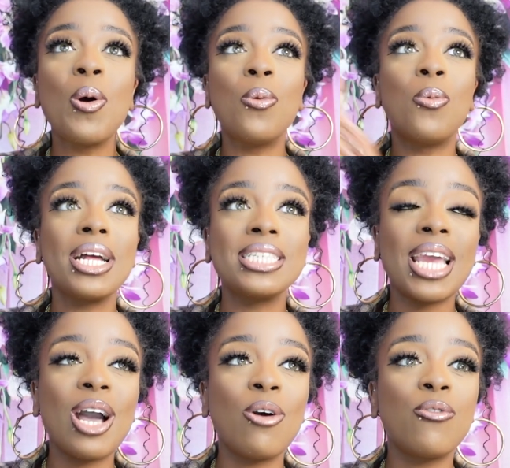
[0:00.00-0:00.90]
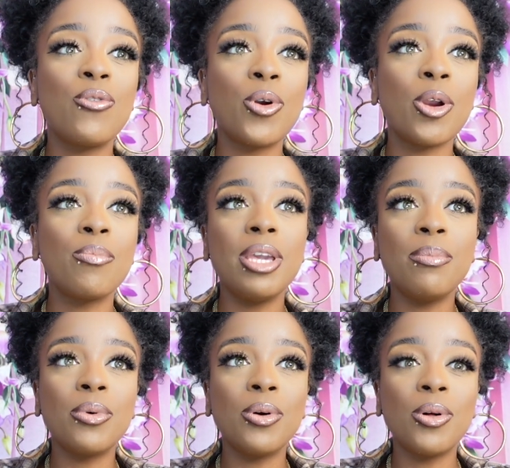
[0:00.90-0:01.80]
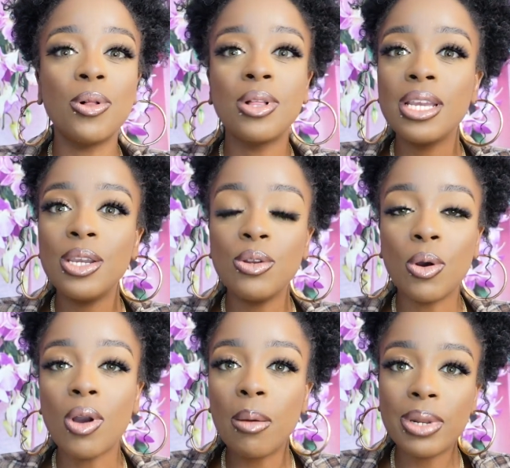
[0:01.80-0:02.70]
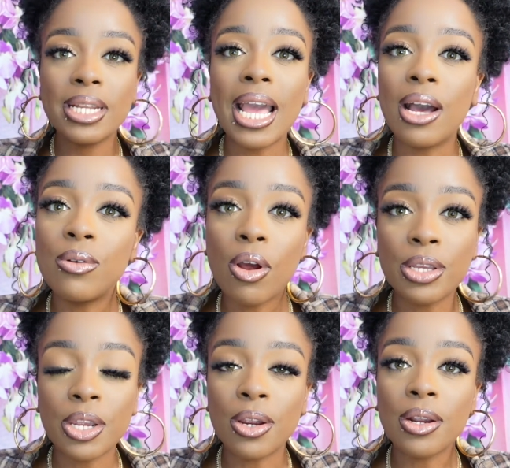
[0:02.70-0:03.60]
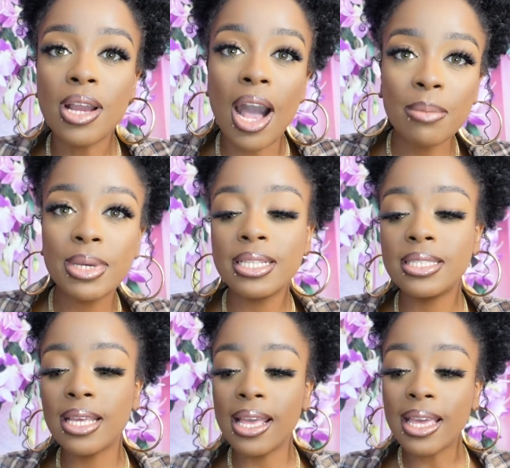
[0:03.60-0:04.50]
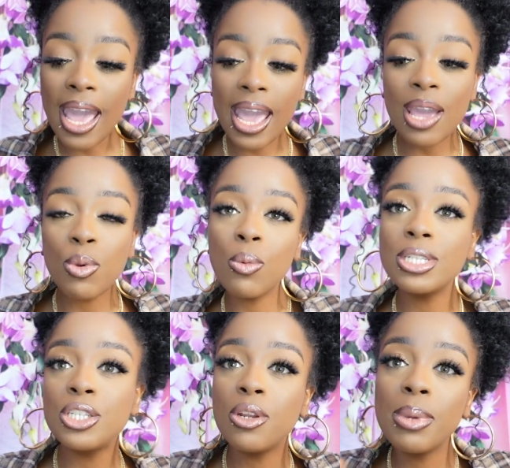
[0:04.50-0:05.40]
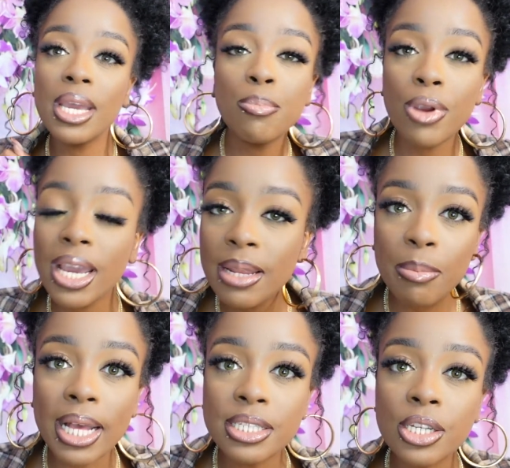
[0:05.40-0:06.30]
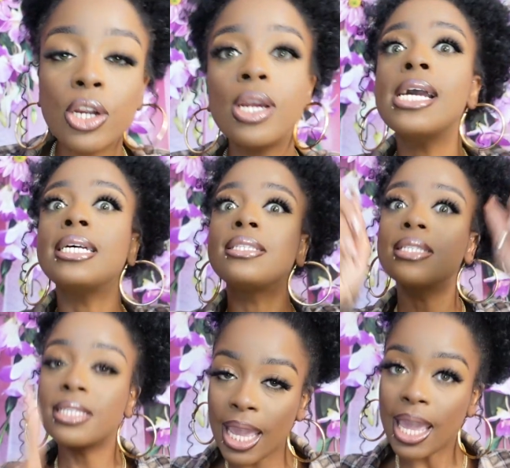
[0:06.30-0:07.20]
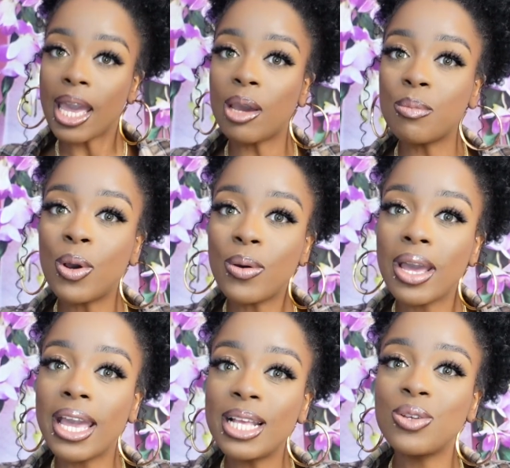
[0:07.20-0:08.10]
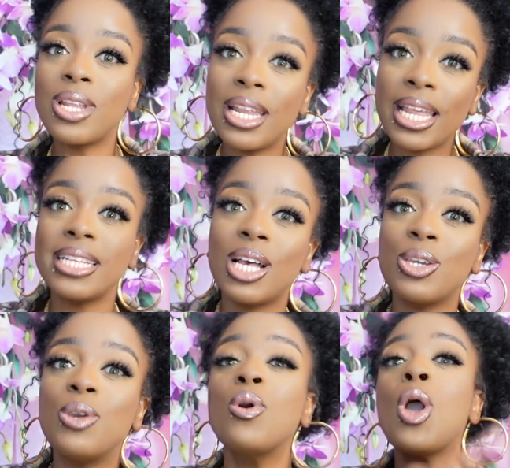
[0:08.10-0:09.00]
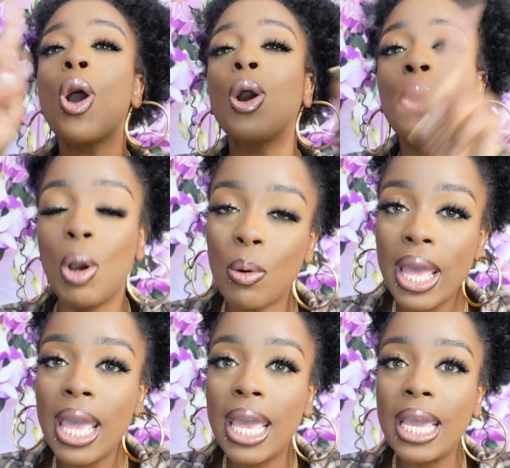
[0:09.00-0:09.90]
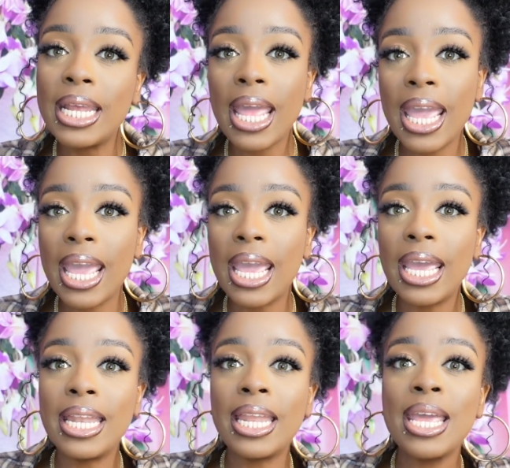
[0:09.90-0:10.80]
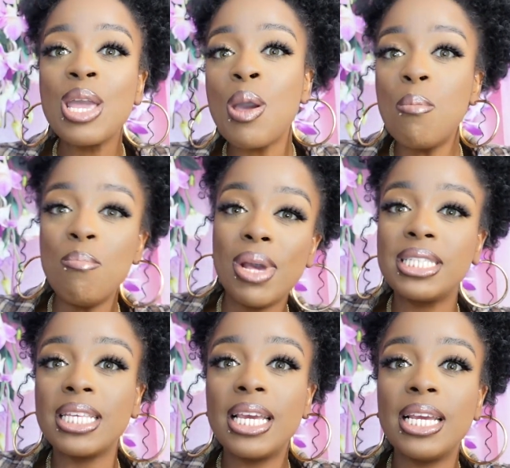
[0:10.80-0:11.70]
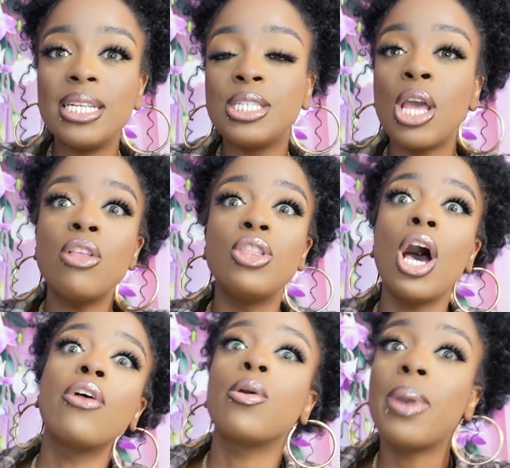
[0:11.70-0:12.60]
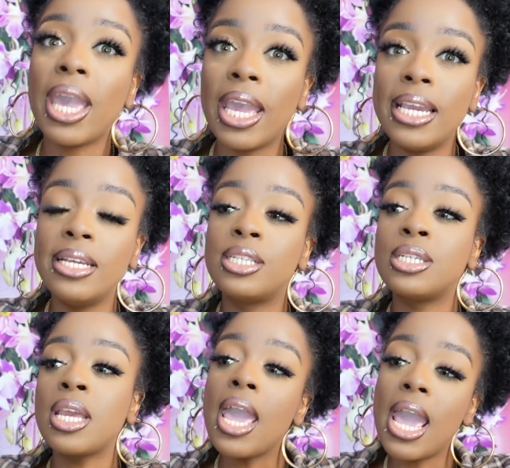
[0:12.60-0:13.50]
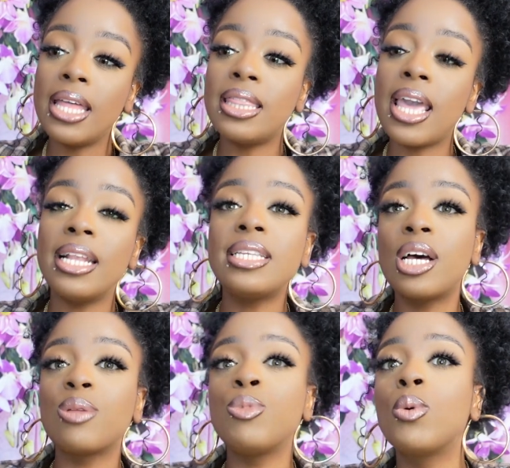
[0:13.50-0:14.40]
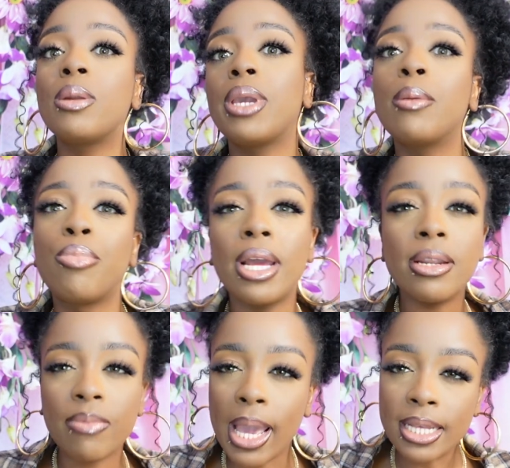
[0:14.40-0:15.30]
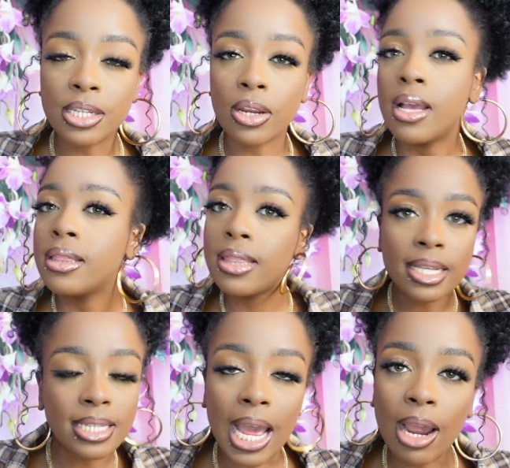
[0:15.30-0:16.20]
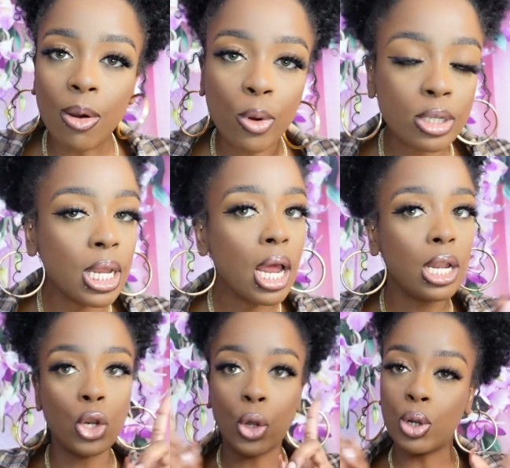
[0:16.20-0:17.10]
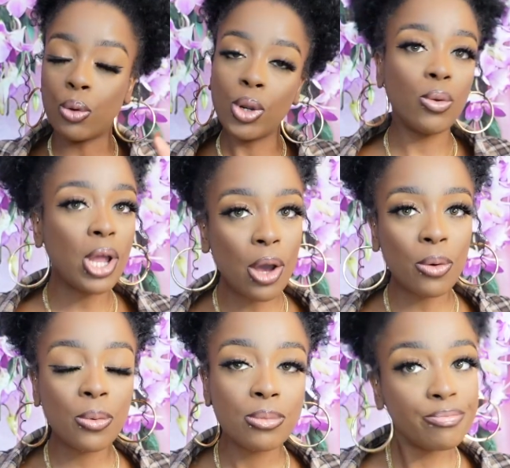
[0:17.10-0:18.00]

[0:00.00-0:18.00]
Watch out for people, you know, commenting down on your comments saying, hey, we want you to be a brand ambassador. Scam, okay? So then they tell you, go ahead and message the other page and then tell them you want to be a brand ambassador. That's not how it works. No, no, no, no.